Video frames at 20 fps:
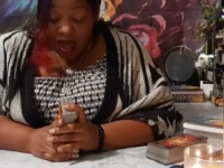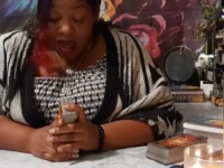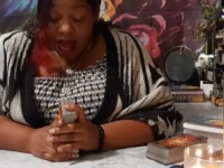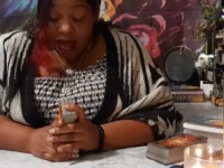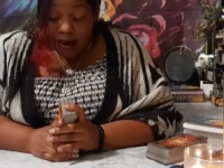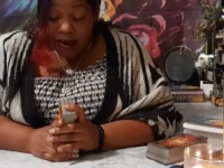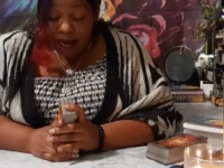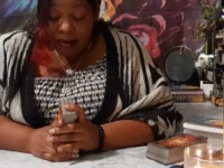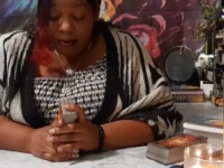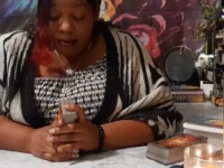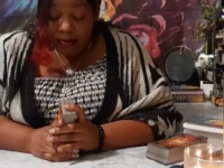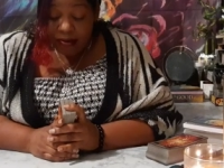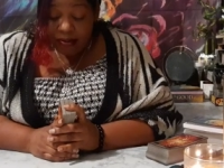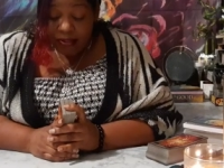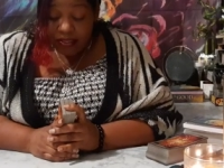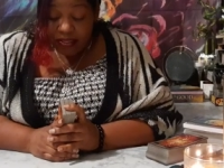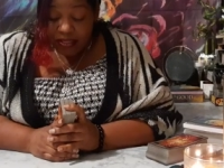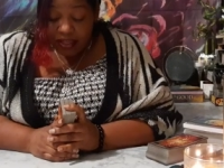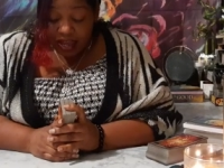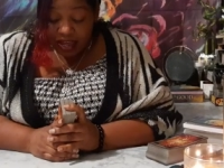Oh,
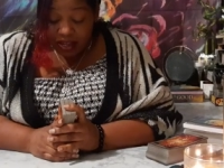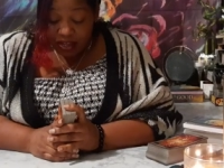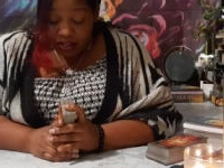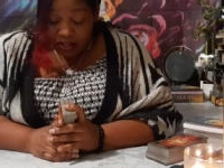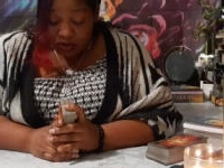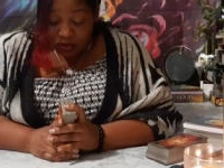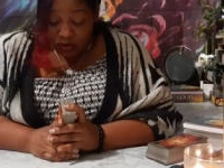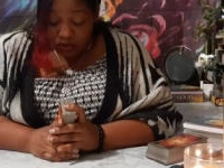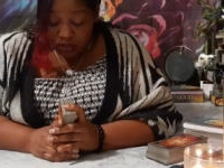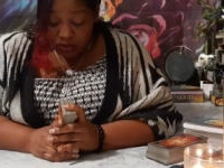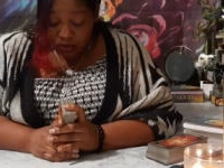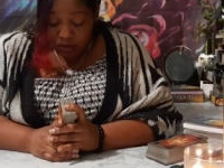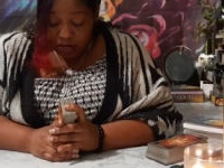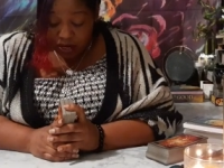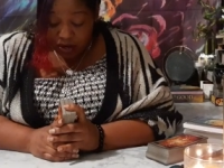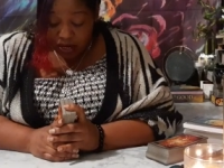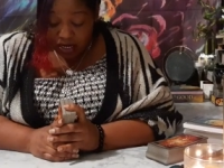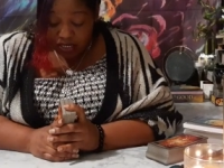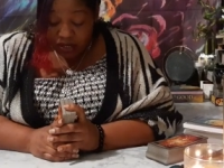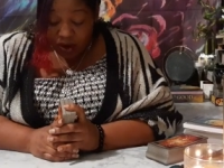thank you,
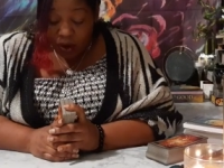Spirit.